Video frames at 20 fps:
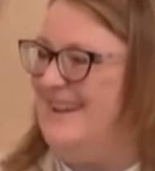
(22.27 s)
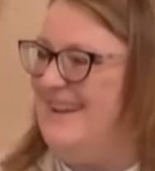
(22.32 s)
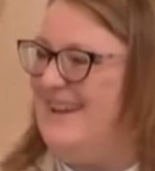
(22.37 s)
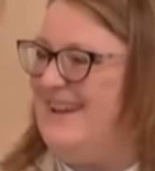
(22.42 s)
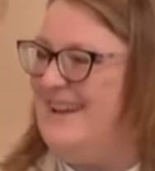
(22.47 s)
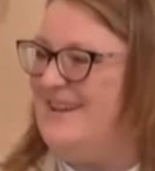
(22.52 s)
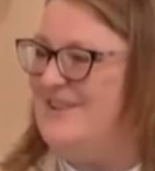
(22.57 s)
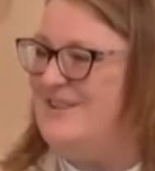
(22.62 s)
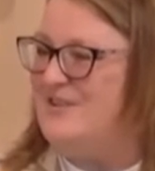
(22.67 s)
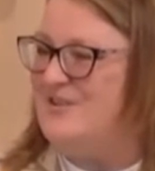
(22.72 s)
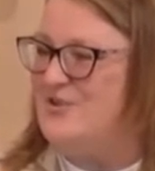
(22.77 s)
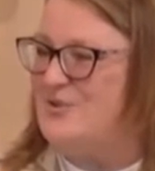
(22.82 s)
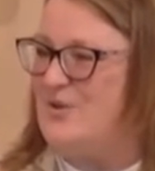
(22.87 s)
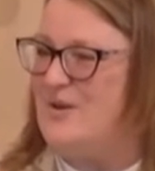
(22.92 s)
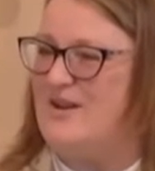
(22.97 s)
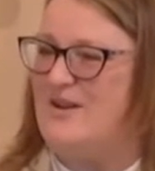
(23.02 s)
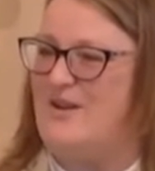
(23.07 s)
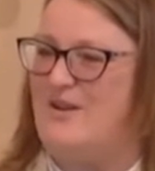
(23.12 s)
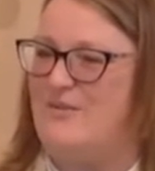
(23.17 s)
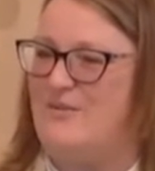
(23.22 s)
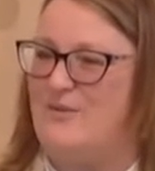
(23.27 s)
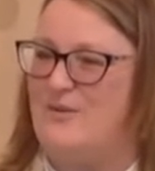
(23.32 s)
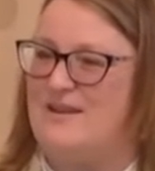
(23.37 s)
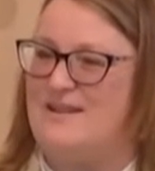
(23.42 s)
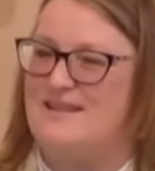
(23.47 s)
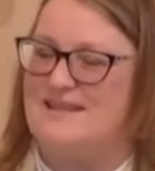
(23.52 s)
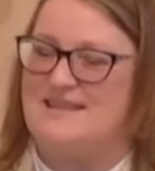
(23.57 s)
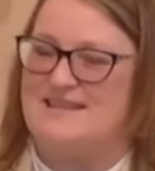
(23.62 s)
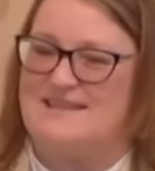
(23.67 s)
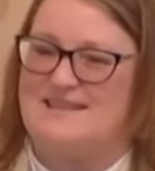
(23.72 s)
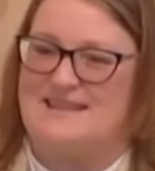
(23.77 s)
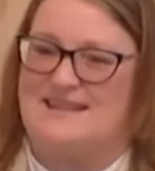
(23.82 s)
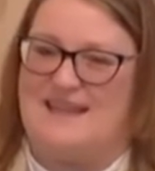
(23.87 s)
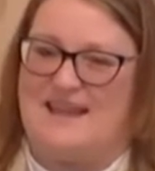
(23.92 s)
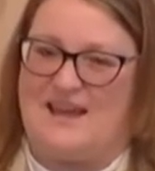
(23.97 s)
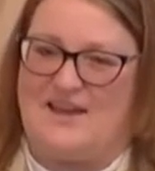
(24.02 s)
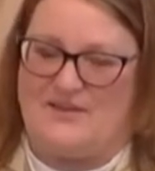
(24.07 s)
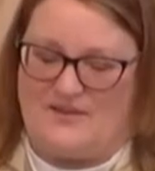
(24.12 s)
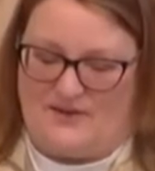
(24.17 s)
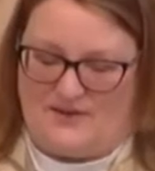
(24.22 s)
and to join our voices
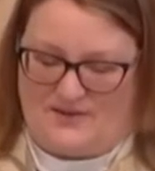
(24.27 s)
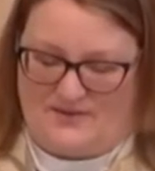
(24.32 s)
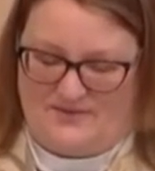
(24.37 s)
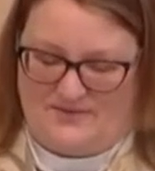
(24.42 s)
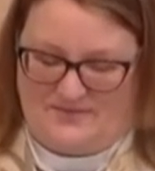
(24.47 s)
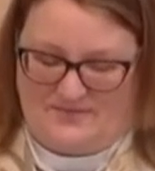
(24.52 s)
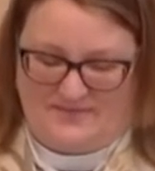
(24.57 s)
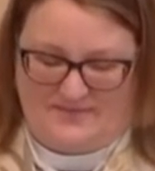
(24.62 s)
together.